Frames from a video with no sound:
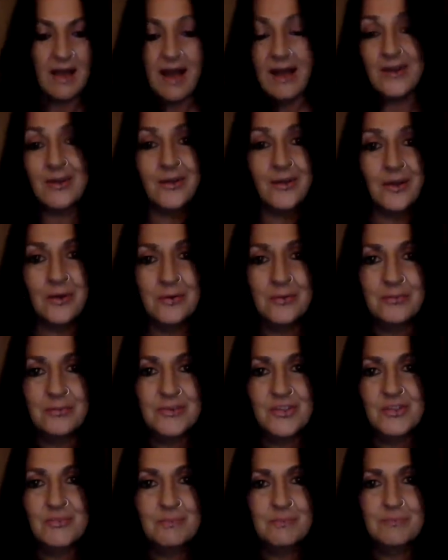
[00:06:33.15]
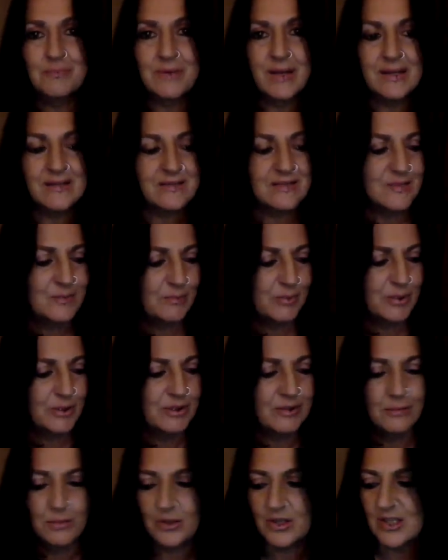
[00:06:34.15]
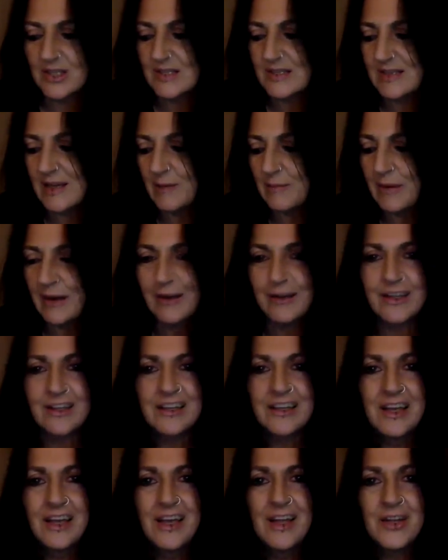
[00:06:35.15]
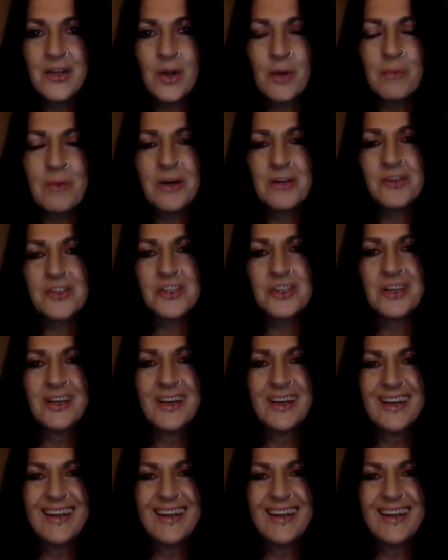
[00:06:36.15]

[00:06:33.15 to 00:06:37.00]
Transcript: I don't know, just glasses and bottle. What can you say about it? Not much.